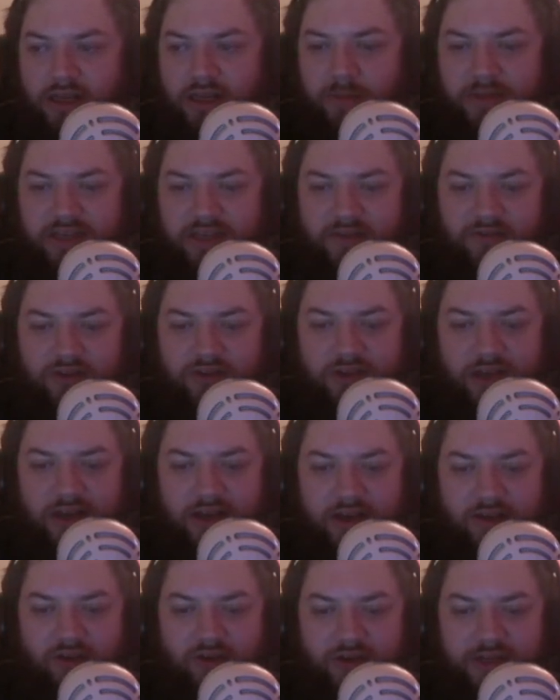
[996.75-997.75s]
Let me see if there's any
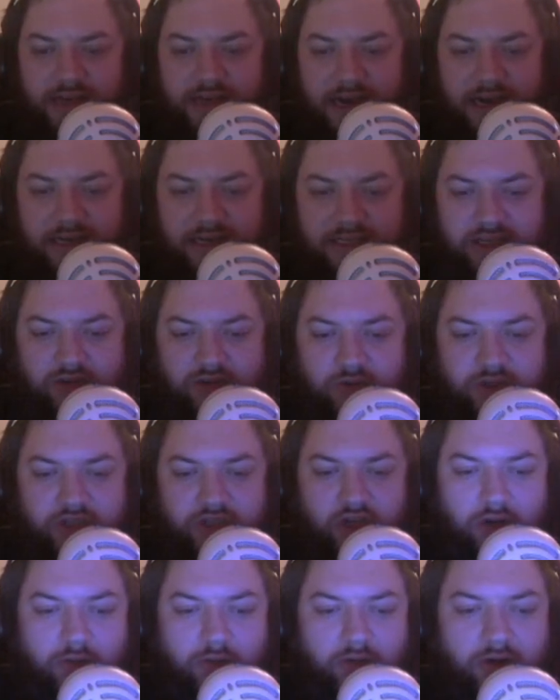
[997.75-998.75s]
other tasks with
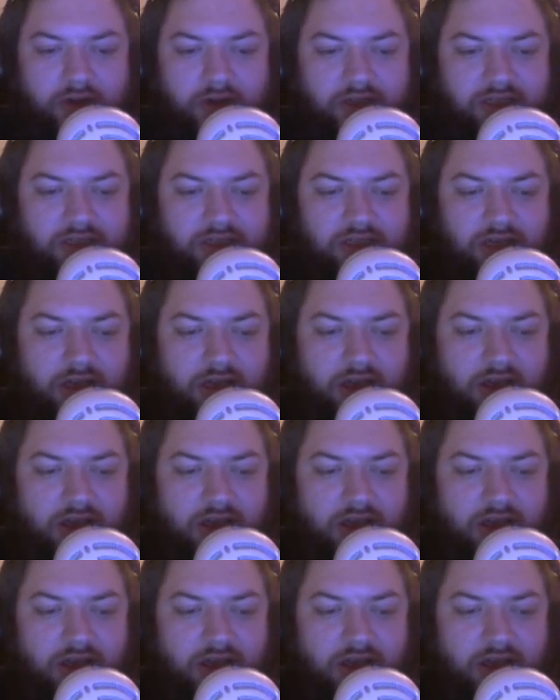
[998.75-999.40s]
Cerberus.